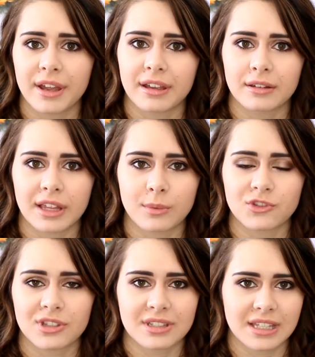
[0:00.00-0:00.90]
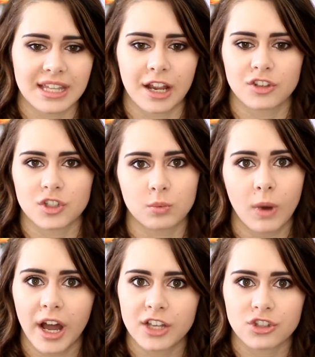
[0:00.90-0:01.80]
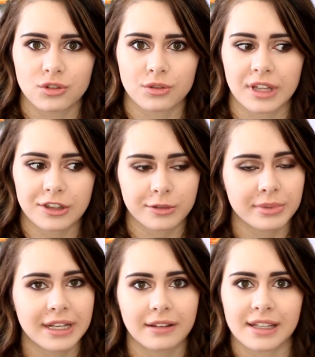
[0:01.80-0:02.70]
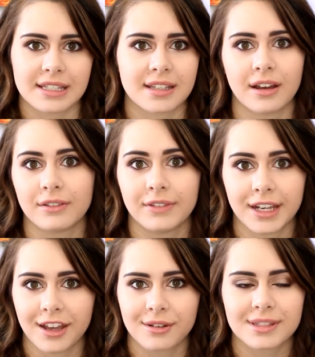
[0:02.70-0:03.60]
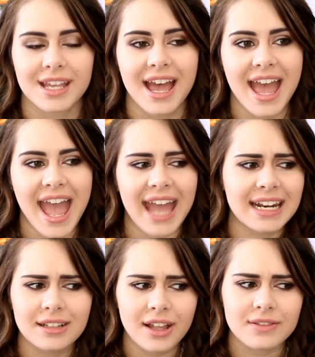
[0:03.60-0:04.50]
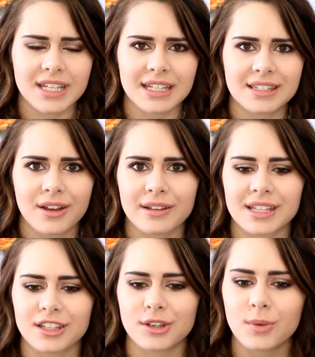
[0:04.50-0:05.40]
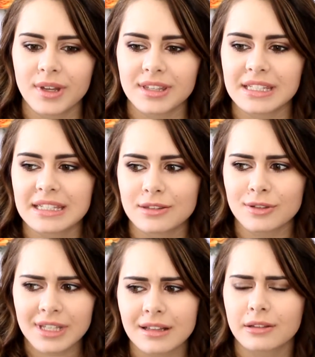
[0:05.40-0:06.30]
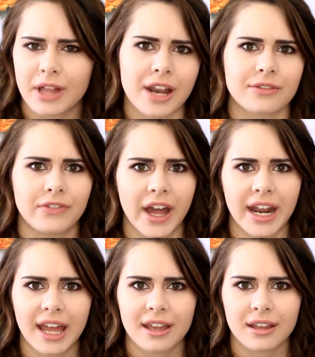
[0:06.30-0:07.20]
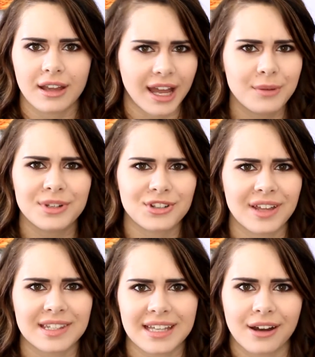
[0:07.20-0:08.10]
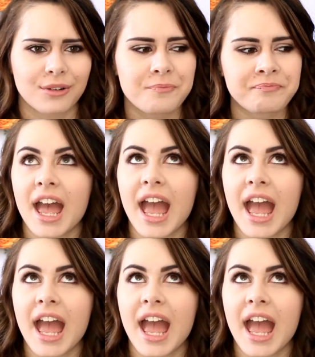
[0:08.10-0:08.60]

I like would just sit there and just watch through like their playlists of videos and I loved it. So I was like, you know what, this looks like a lot of fun. I kind of want to try this out.